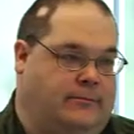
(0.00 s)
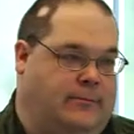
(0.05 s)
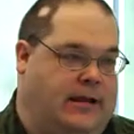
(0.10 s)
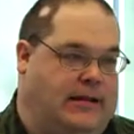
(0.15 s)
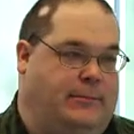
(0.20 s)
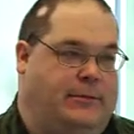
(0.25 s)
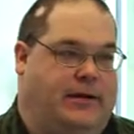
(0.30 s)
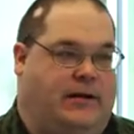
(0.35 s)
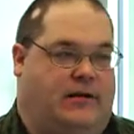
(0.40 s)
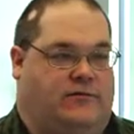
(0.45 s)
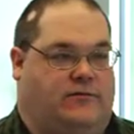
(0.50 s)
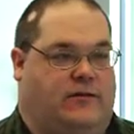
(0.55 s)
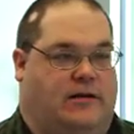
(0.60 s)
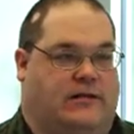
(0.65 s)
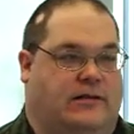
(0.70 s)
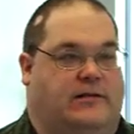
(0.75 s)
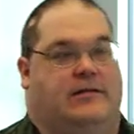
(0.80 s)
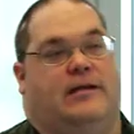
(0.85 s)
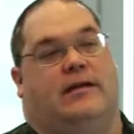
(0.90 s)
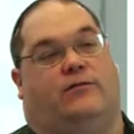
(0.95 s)
They'd be
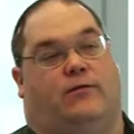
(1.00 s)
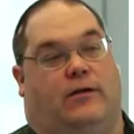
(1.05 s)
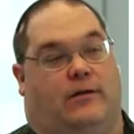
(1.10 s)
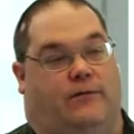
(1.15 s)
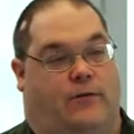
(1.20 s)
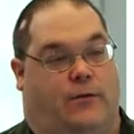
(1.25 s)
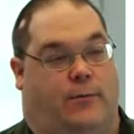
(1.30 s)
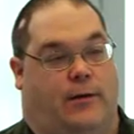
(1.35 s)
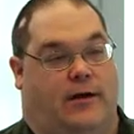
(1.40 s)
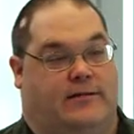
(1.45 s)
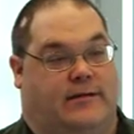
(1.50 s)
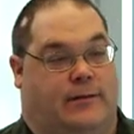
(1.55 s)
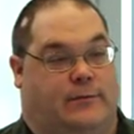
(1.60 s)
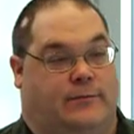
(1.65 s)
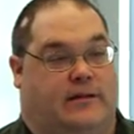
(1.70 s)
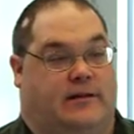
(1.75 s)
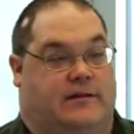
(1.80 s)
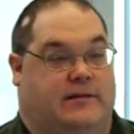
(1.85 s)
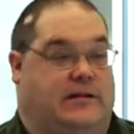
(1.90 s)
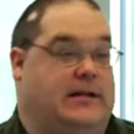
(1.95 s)
constricted to 1024 by
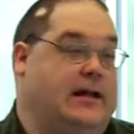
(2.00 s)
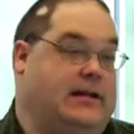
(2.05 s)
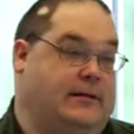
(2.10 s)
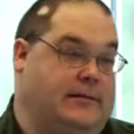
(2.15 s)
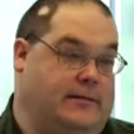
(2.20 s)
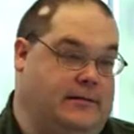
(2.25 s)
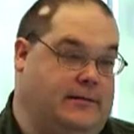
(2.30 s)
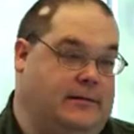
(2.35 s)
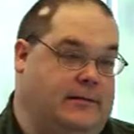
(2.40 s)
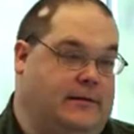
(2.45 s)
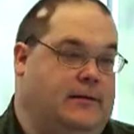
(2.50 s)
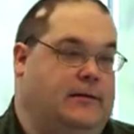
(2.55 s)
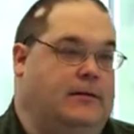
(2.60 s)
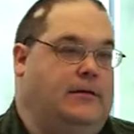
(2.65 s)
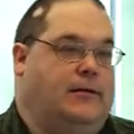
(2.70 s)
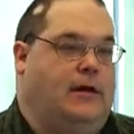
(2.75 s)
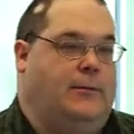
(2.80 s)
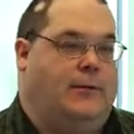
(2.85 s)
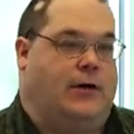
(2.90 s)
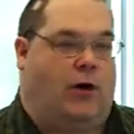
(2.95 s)
768.
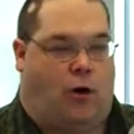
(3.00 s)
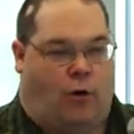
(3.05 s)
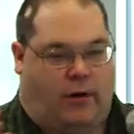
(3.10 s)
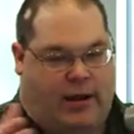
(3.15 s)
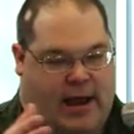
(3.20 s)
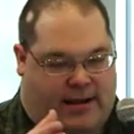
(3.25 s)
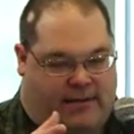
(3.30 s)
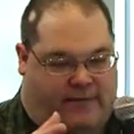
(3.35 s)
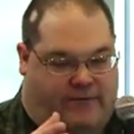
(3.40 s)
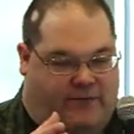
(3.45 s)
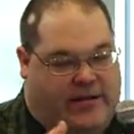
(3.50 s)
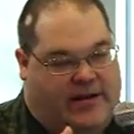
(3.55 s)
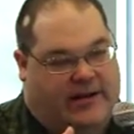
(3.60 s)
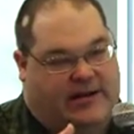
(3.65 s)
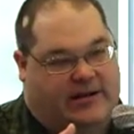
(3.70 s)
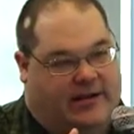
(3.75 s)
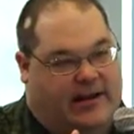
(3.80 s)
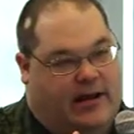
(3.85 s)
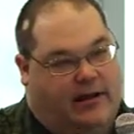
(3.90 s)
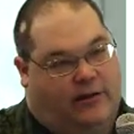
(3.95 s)
We all kind of fit
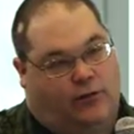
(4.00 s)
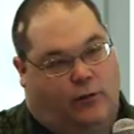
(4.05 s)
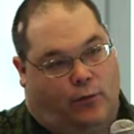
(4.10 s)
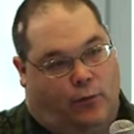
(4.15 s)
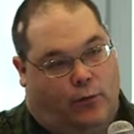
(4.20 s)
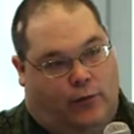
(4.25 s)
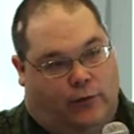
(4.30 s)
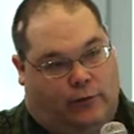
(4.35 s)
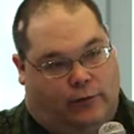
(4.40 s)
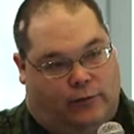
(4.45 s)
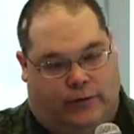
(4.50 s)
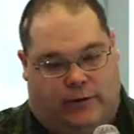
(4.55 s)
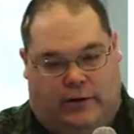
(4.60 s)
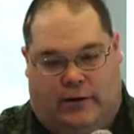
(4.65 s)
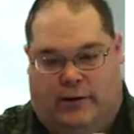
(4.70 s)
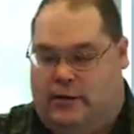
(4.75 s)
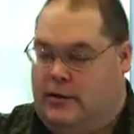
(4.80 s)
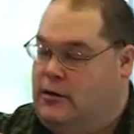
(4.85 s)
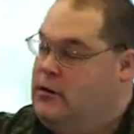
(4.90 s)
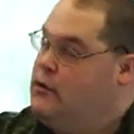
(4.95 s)
into that little world.
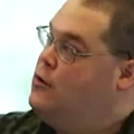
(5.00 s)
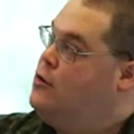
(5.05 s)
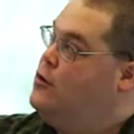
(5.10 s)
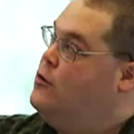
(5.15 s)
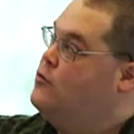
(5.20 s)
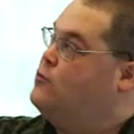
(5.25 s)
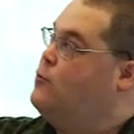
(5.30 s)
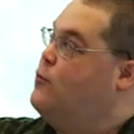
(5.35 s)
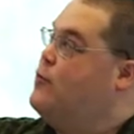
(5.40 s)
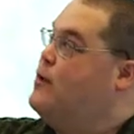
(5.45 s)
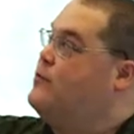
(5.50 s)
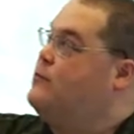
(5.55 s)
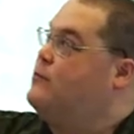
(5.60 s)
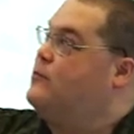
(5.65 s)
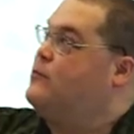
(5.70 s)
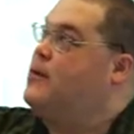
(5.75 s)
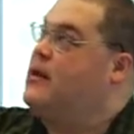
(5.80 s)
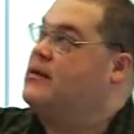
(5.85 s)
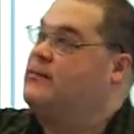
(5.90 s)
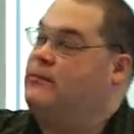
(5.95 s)
So whereas
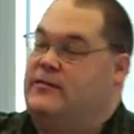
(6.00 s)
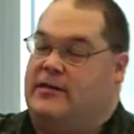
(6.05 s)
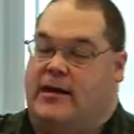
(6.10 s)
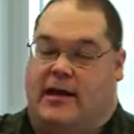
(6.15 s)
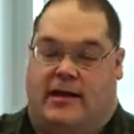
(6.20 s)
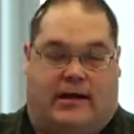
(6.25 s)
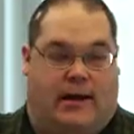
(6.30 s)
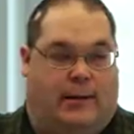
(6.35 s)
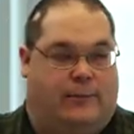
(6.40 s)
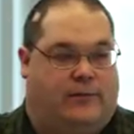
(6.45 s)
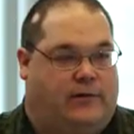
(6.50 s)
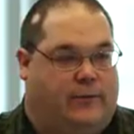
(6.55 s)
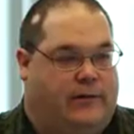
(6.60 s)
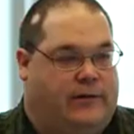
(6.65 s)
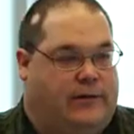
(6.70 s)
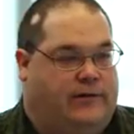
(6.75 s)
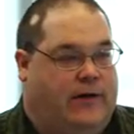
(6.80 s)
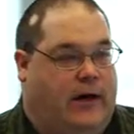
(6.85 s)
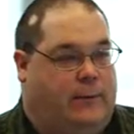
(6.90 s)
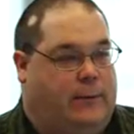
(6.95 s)
responsive design comes from a
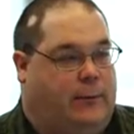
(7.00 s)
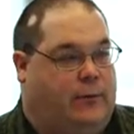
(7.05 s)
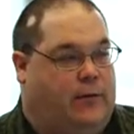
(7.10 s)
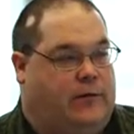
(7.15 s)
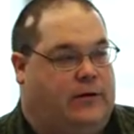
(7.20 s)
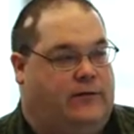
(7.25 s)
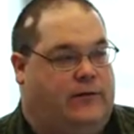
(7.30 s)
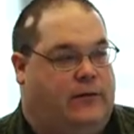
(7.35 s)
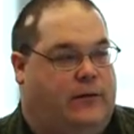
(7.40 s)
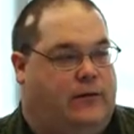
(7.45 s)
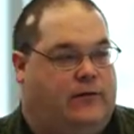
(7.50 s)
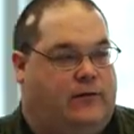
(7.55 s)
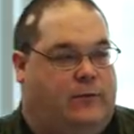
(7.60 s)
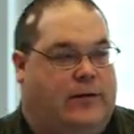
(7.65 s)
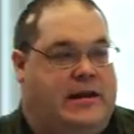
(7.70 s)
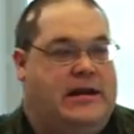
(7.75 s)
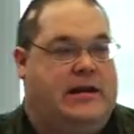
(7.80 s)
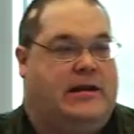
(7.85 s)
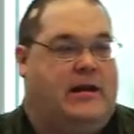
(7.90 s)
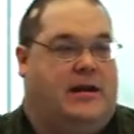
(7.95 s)
developer point of view is
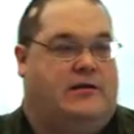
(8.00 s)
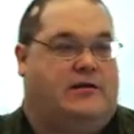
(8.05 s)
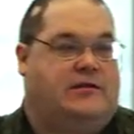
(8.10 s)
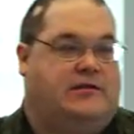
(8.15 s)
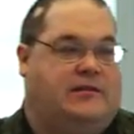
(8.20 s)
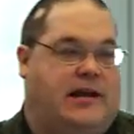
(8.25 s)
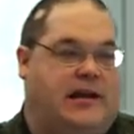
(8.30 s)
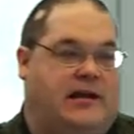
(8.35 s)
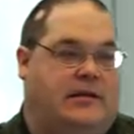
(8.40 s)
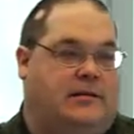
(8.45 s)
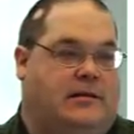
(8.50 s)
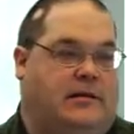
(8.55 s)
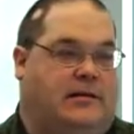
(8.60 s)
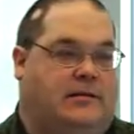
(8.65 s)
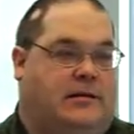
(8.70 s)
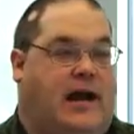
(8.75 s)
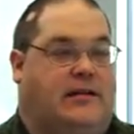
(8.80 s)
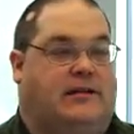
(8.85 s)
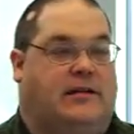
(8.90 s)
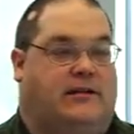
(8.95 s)
we need to understand
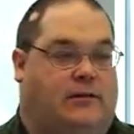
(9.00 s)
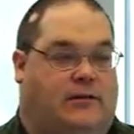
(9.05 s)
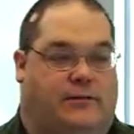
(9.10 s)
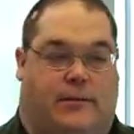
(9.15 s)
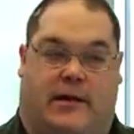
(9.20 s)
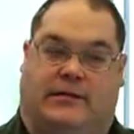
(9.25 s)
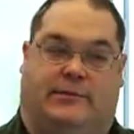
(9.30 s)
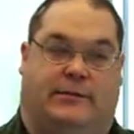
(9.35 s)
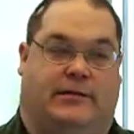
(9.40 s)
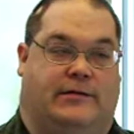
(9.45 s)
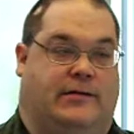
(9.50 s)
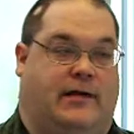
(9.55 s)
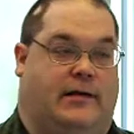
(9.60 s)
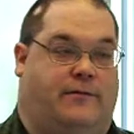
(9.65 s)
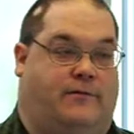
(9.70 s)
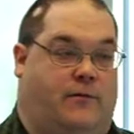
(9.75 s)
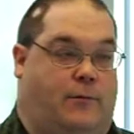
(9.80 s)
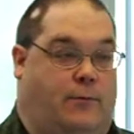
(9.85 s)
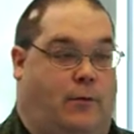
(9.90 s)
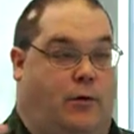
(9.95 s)
not just responsive design
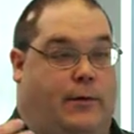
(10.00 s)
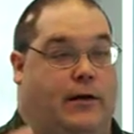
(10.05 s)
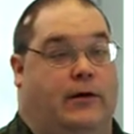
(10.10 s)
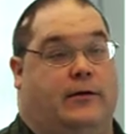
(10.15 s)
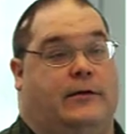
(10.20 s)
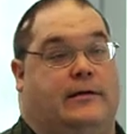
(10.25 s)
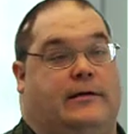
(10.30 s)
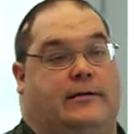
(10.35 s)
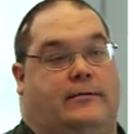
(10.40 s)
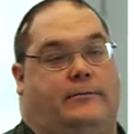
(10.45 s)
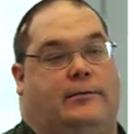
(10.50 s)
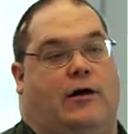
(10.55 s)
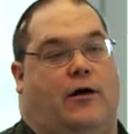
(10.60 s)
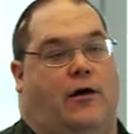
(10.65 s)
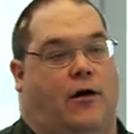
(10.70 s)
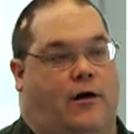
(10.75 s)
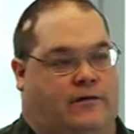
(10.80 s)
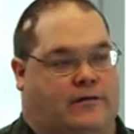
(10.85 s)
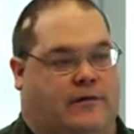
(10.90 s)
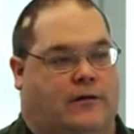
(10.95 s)
for mobility, but
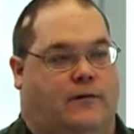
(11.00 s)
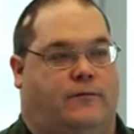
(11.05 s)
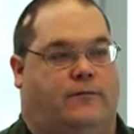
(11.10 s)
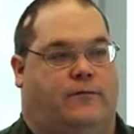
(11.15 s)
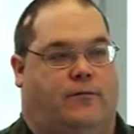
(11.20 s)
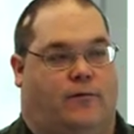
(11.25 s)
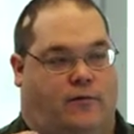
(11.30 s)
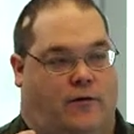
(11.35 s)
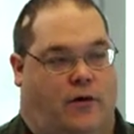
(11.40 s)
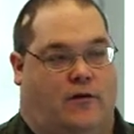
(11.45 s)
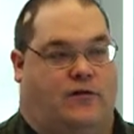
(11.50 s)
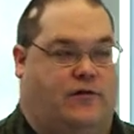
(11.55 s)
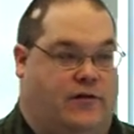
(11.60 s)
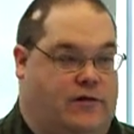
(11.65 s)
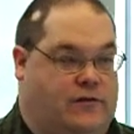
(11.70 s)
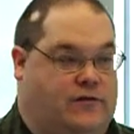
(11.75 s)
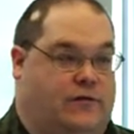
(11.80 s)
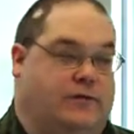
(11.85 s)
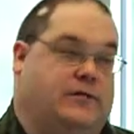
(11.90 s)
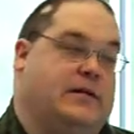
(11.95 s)
also for our
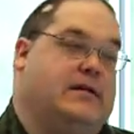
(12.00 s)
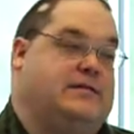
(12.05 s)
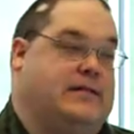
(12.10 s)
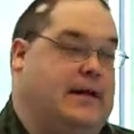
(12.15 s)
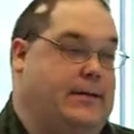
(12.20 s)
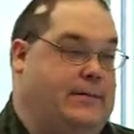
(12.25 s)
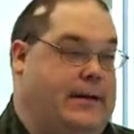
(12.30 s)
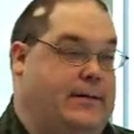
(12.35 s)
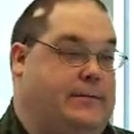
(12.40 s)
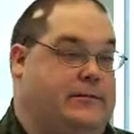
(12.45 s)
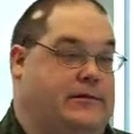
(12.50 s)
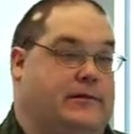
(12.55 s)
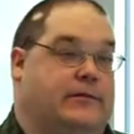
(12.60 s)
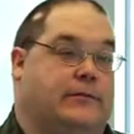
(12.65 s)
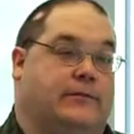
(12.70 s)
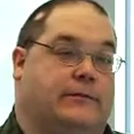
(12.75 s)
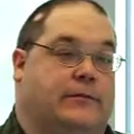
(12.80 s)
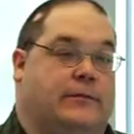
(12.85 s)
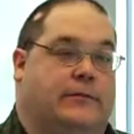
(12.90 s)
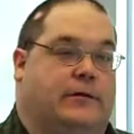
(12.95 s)
traditional desktop apps
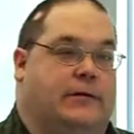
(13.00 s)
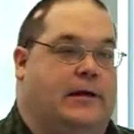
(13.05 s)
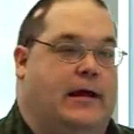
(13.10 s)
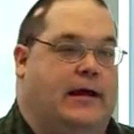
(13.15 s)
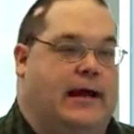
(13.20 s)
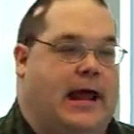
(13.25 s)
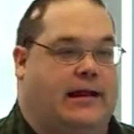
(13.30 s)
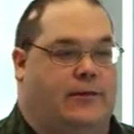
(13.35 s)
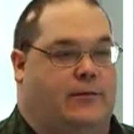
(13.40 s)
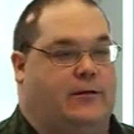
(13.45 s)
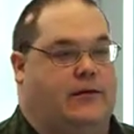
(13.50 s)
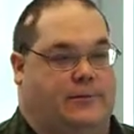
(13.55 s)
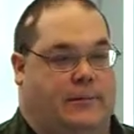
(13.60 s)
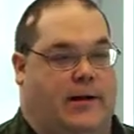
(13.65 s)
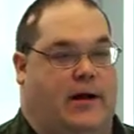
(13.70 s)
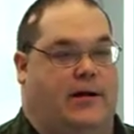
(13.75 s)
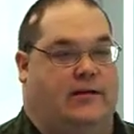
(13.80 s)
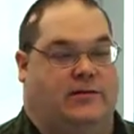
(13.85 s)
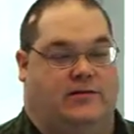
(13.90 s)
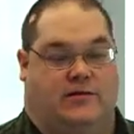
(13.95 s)
too, and how to
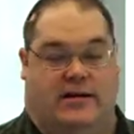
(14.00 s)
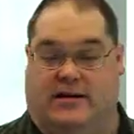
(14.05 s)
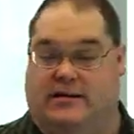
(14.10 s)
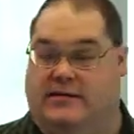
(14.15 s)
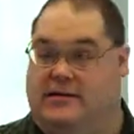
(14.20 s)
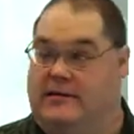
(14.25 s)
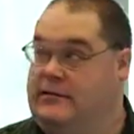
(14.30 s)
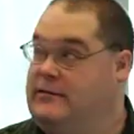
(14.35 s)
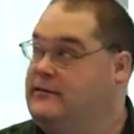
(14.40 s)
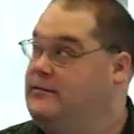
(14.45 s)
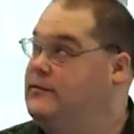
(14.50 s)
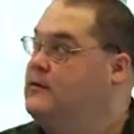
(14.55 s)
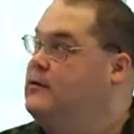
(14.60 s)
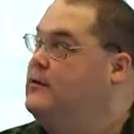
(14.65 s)
respond and change things.